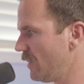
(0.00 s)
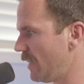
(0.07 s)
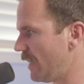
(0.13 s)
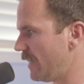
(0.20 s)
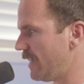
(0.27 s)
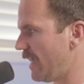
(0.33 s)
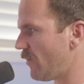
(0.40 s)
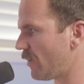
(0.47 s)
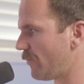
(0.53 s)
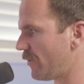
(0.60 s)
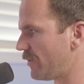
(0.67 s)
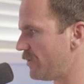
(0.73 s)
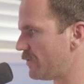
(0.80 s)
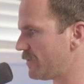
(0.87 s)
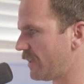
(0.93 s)
And now what I
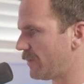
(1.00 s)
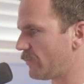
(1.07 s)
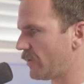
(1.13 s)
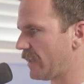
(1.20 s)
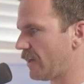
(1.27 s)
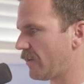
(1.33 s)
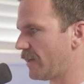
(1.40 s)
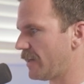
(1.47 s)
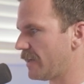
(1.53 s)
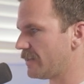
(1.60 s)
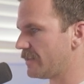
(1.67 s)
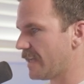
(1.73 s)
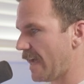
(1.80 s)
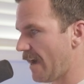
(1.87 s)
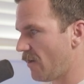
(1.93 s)
want to do is I can bring that
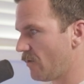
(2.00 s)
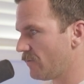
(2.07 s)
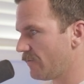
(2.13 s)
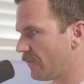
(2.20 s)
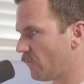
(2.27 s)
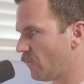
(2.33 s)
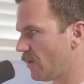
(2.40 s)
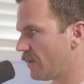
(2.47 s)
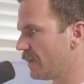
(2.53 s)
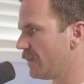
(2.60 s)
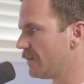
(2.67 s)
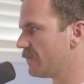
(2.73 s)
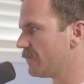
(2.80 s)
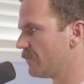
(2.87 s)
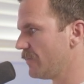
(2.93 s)
gradient down if I
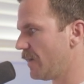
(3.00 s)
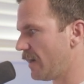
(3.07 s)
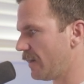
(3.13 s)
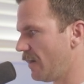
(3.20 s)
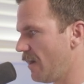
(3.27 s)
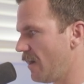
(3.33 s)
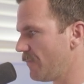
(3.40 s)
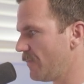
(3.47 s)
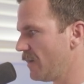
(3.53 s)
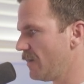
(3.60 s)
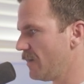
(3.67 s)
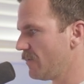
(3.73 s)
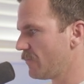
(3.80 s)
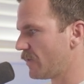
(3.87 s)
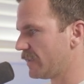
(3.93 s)
wanted, back up,
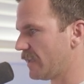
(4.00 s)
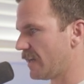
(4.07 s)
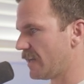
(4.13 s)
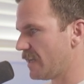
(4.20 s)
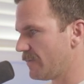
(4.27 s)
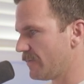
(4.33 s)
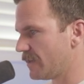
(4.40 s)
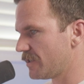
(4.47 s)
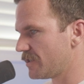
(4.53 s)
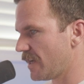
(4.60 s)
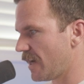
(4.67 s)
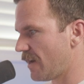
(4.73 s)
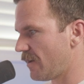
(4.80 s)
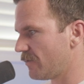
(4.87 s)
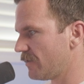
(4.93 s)
bring that image
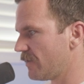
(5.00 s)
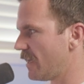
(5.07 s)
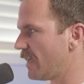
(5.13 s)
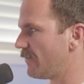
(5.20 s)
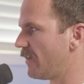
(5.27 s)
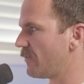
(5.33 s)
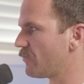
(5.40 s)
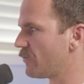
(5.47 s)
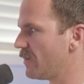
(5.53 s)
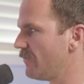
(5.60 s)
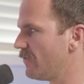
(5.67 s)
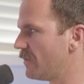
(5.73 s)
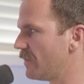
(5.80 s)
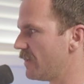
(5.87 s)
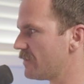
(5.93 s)
down. And if I
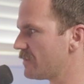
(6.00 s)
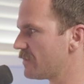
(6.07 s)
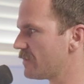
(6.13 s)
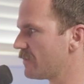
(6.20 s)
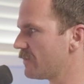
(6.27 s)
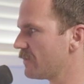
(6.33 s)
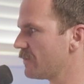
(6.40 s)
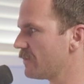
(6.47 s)
preview this,